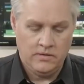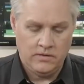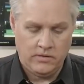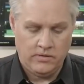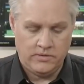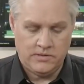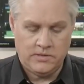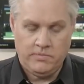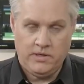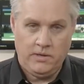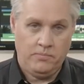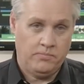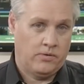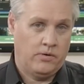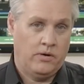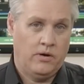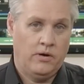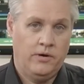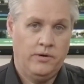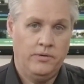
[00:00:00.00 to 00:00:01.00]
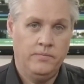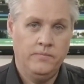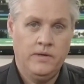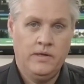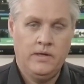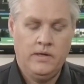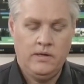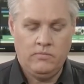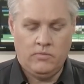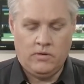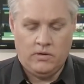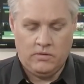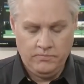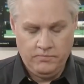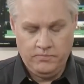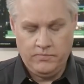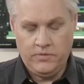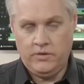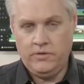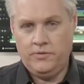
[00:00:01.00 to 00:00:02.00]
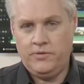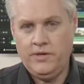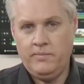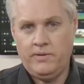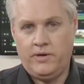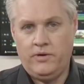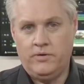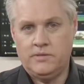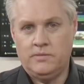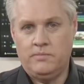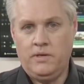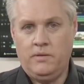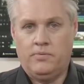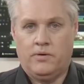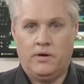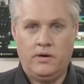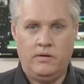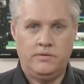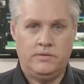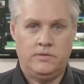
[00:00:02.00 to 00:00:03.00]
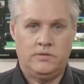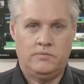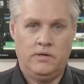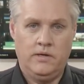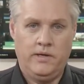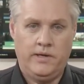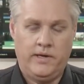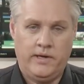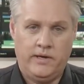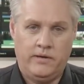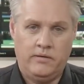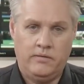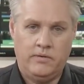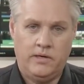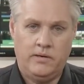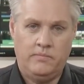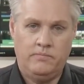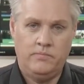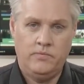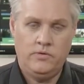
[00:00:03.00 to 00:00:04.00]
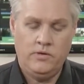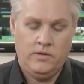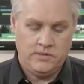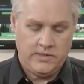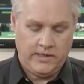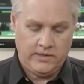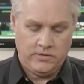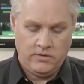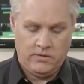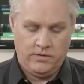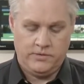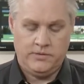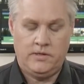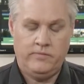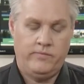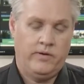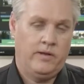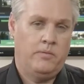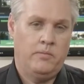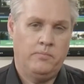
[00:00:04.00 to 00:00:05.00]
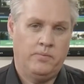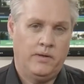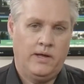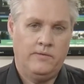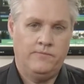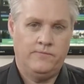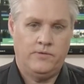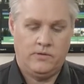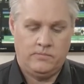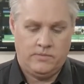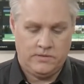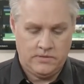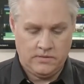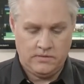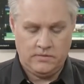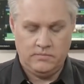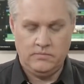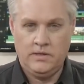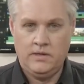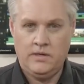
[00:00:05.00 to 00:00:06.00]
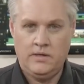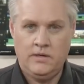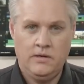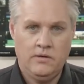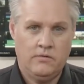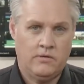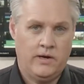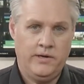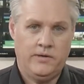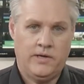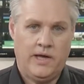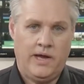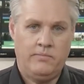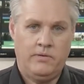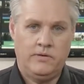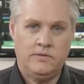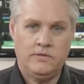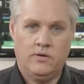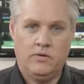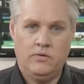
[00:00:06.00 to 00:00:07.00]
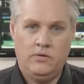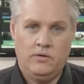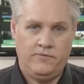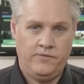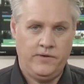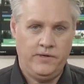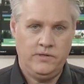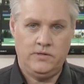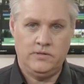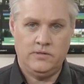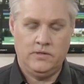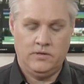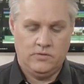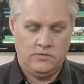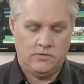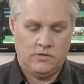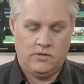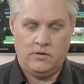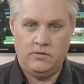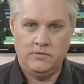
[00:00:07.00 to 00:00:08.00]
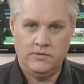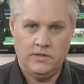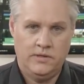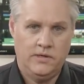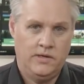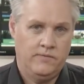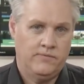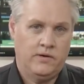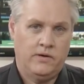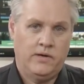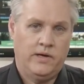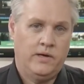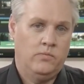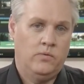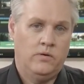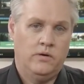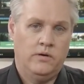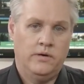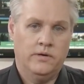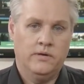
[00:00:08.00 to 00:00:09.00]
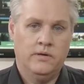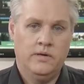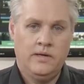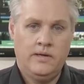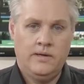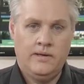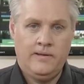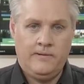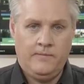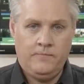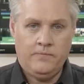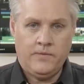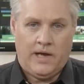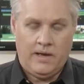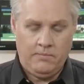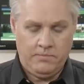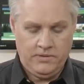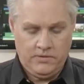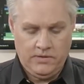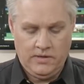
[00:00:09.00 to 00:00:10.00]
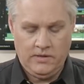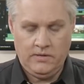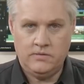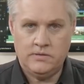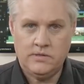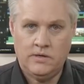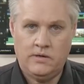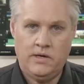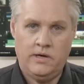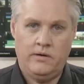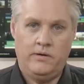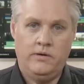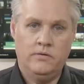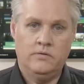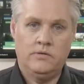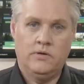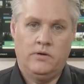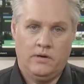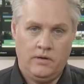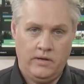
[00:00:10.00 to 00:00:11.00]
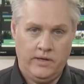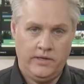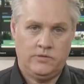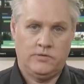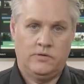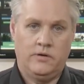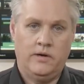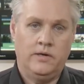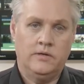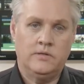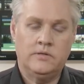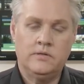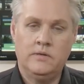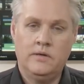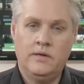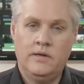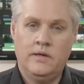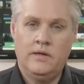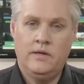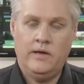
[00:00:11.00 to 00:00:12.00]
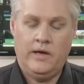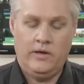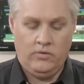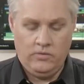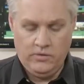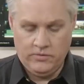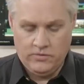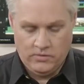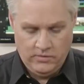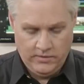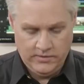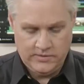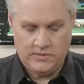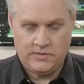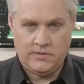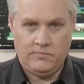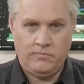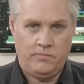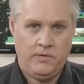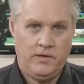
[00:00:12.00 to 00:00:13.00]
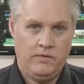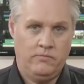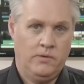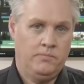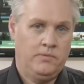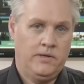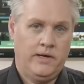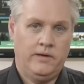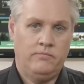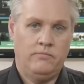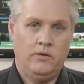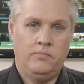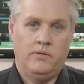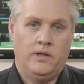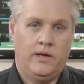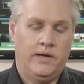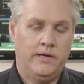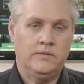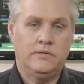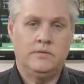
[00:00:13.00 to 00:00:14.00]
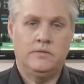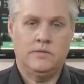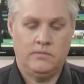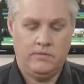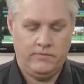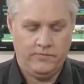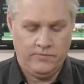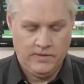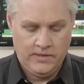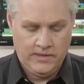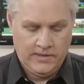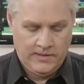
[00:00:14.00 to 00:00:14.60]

Ursa Mini Pro. Well, the good thing about Ursa Mini Pro is it's really our new technology development platform. It's a great camera. It's got all the features and controls that you need for high-end work, but the entire internal electronics and all the cooling system have been ripped out and replaced. So